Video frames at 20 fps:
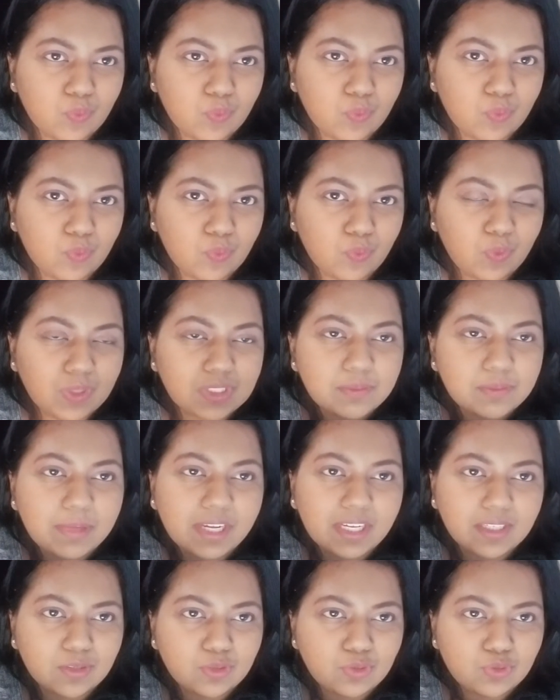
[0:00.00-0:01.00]
which
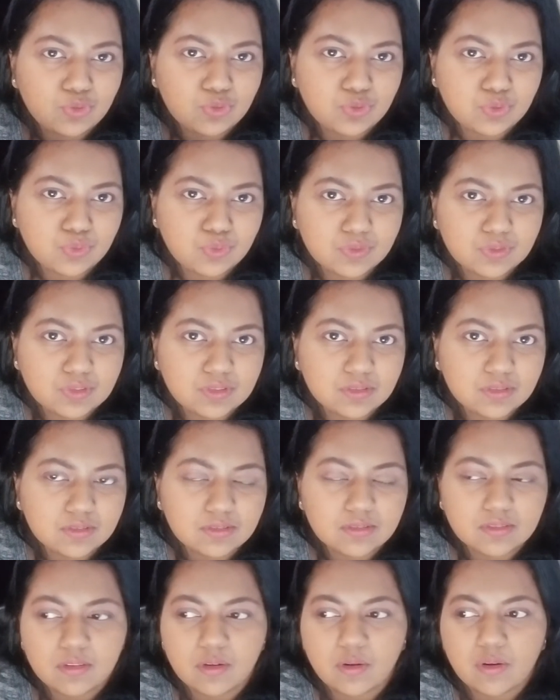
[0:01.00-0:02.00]
bank do you choose?
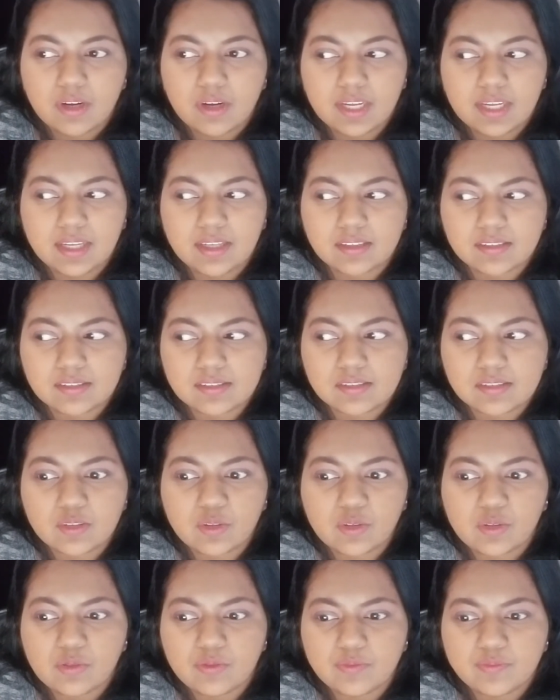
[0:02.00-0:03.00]
Okay,
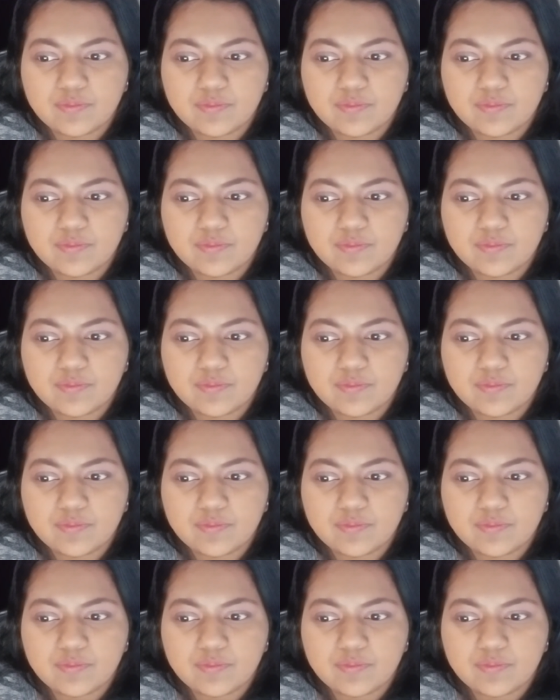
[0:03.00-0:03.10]
so